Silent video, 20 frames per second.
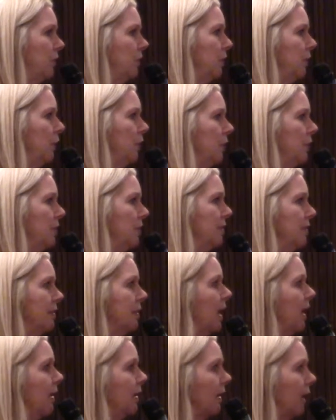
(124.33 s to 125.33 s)
If you could
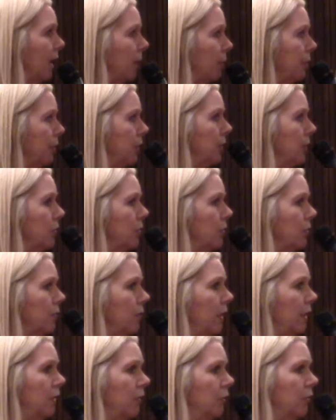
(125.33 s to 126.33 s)
stand up and use the
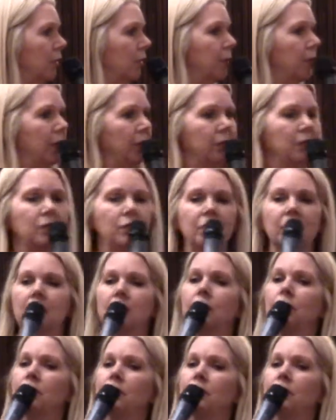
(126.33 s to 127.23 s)
microphone about this close